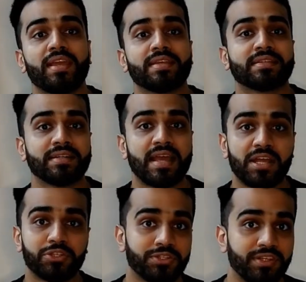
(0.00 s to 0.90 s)
is
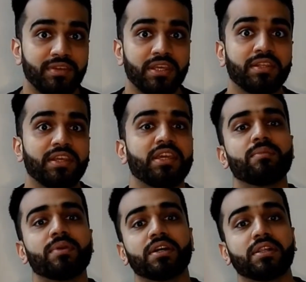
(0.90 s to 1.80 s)
attach your CV in the
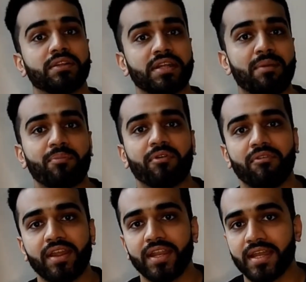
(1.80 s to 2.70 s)
email, type up a
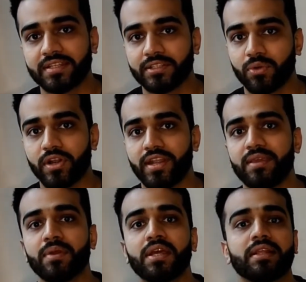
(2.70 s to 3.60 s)
very nicely worded
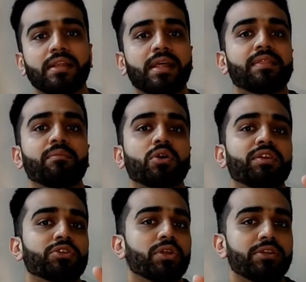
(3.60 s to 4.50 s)
email, and let them know
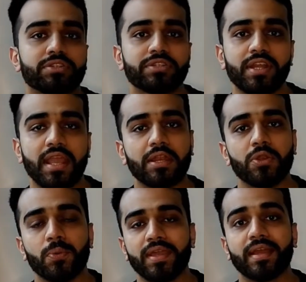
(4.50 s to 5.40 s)
that you're interested
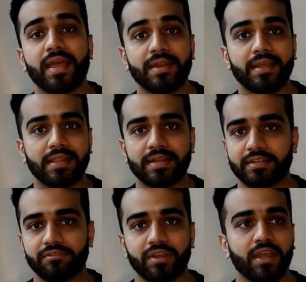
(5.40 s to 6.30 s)
in doing an
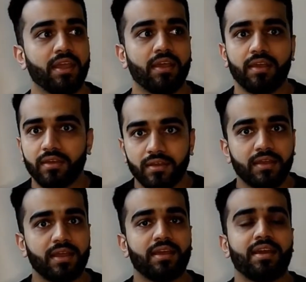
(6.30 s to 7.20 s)
elective,
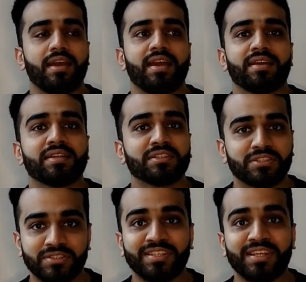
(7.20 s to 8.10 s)
and
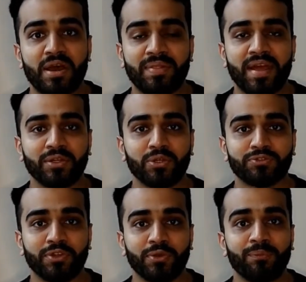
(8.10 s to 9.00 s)
see how that
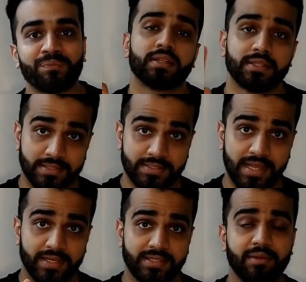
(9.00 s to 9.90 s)
goes for you.
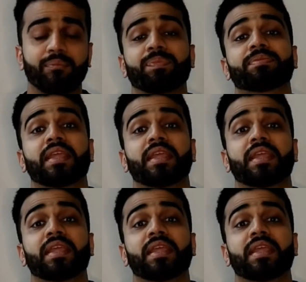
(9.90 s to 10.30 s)
Second tip,